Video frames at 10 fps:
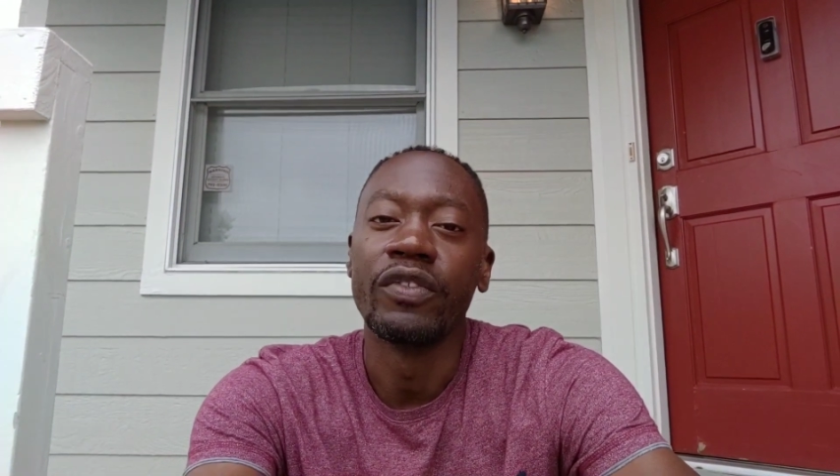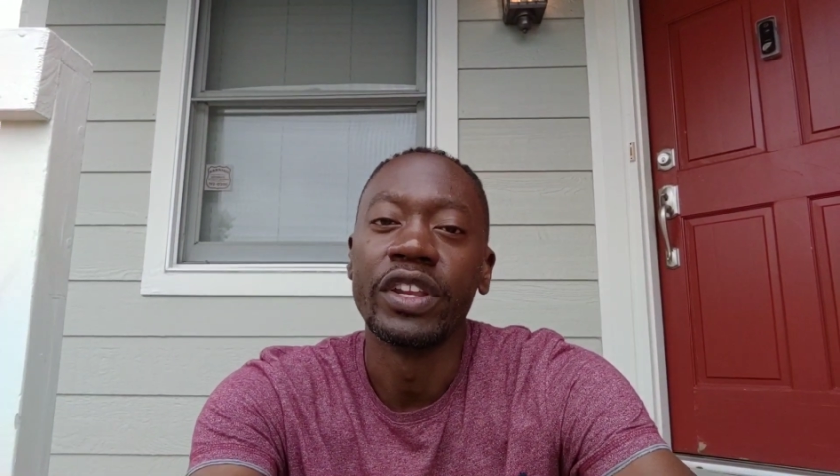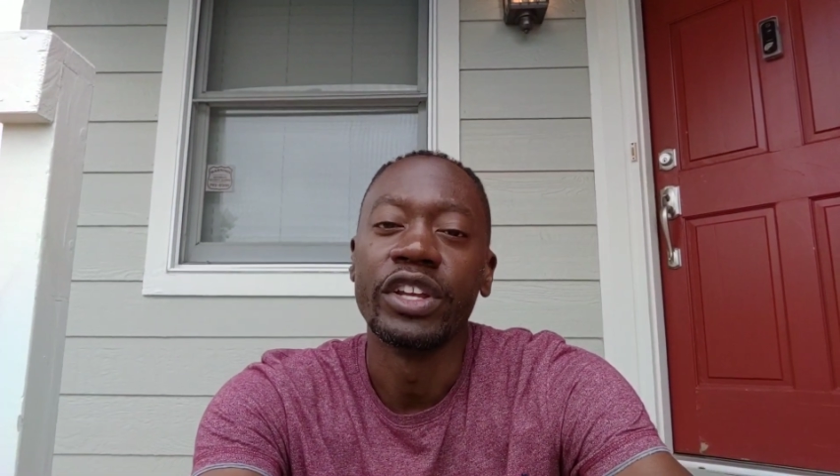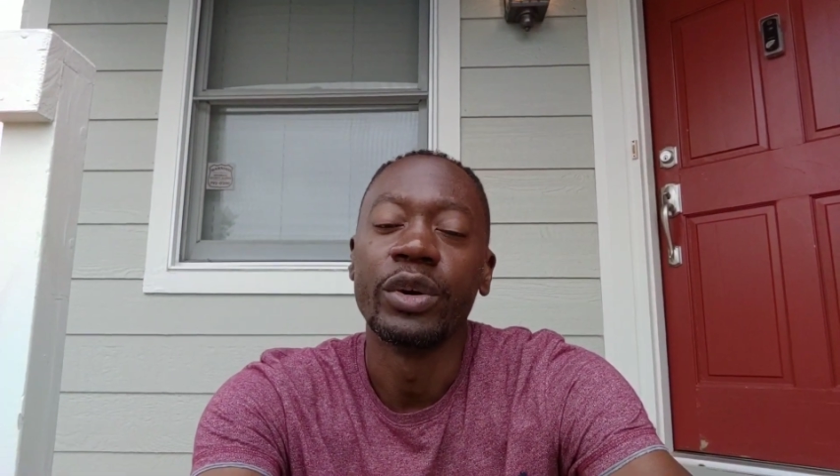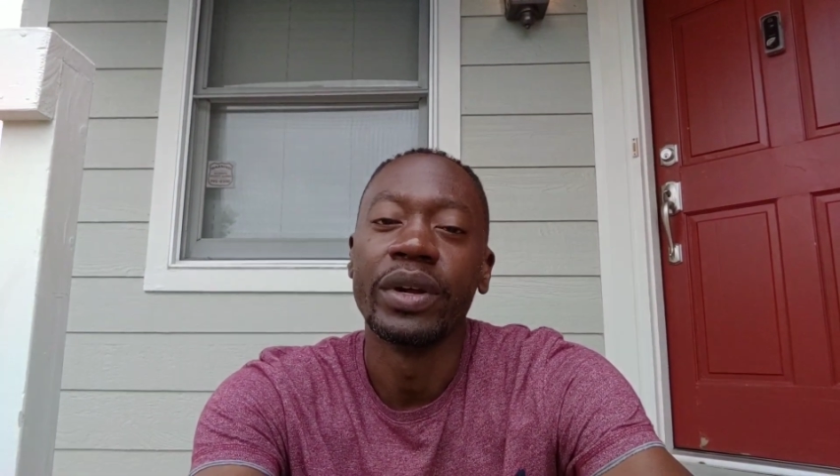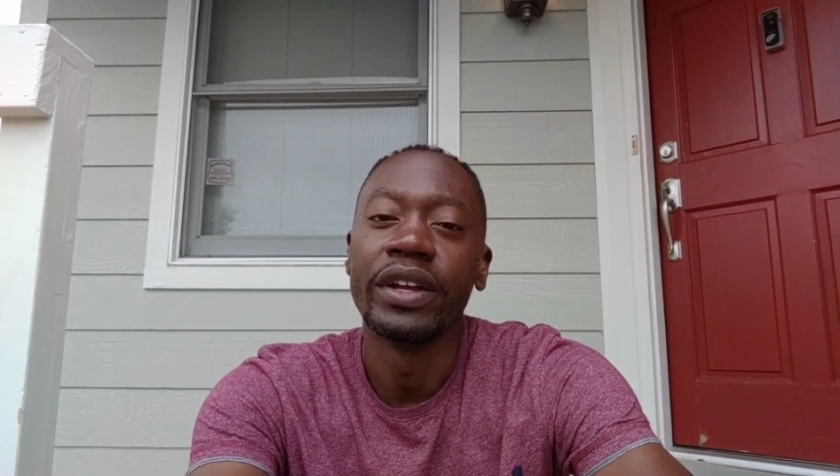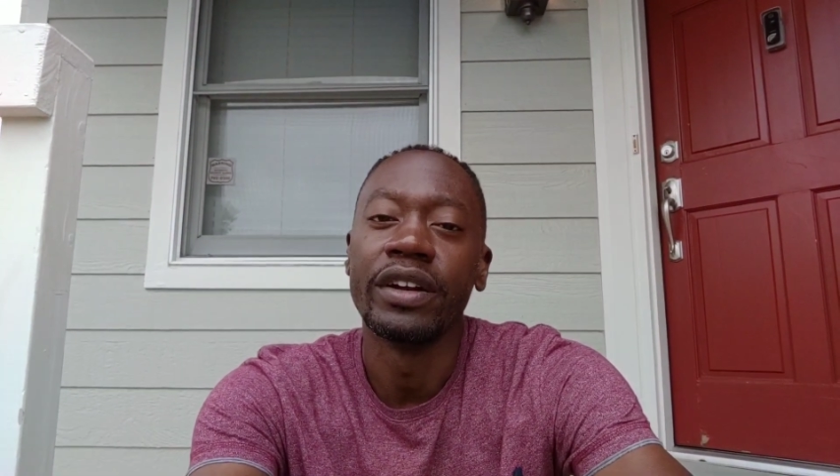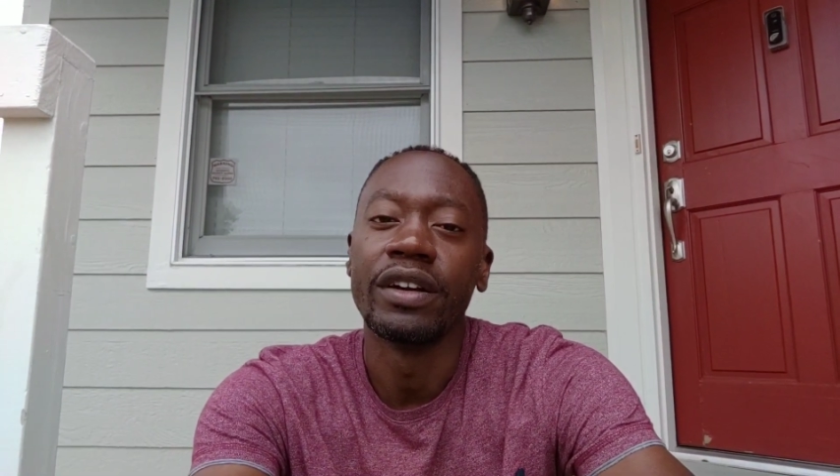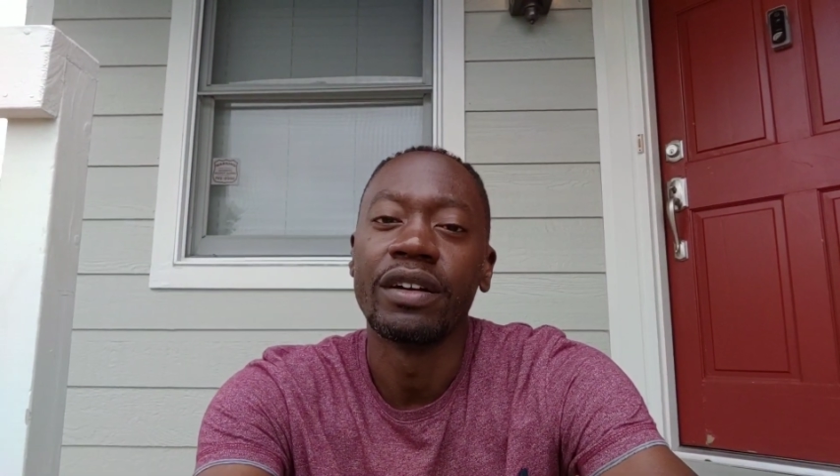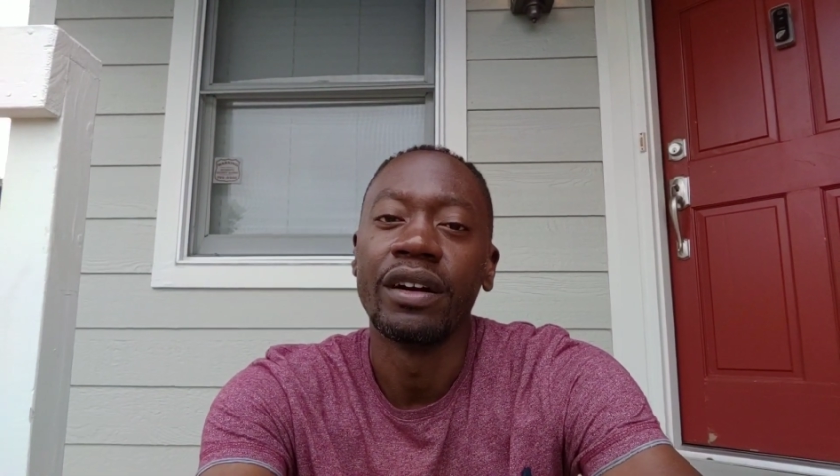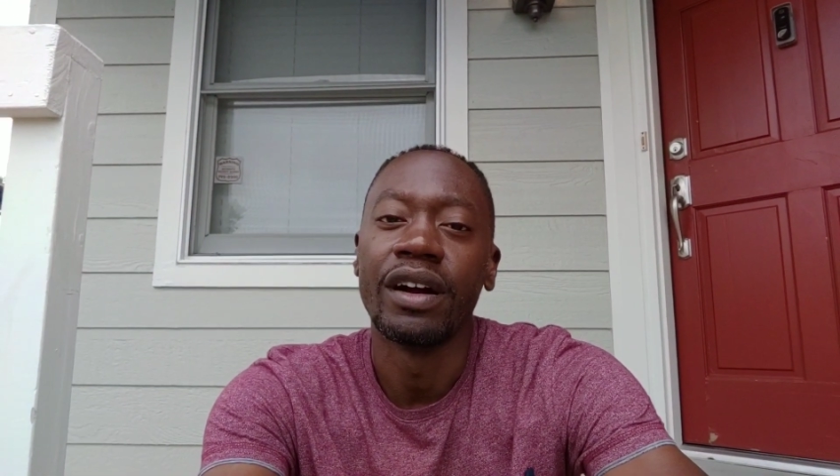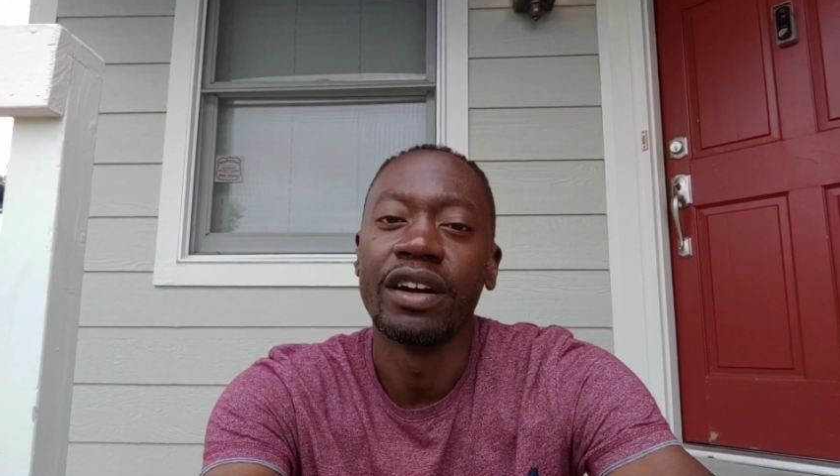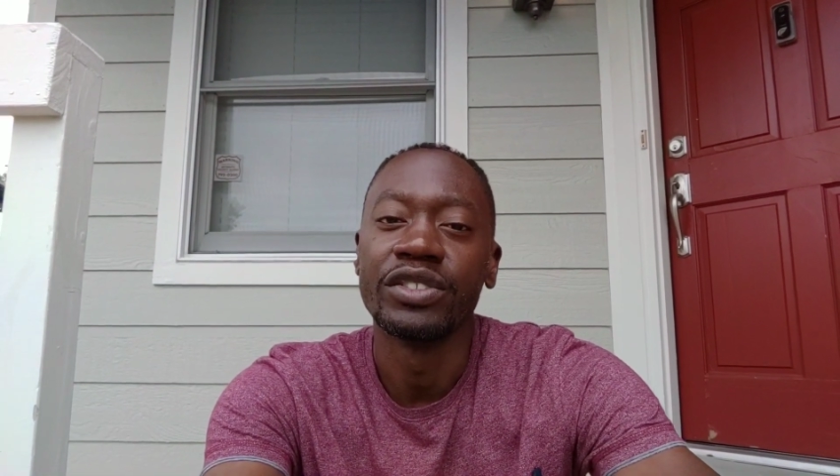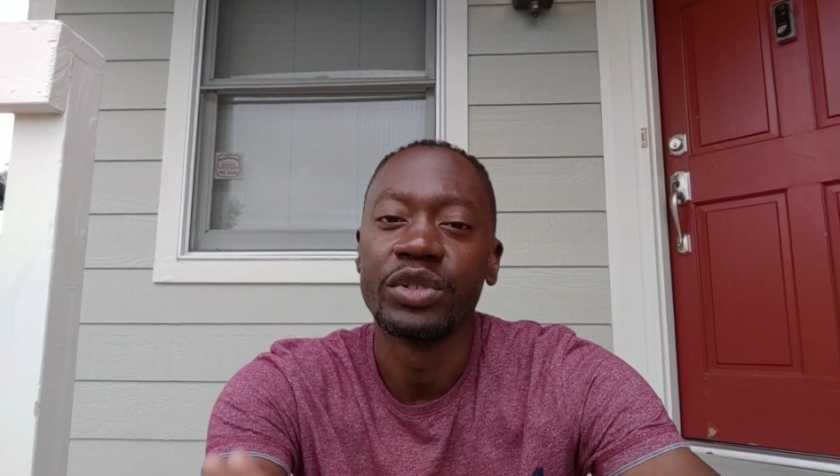video here,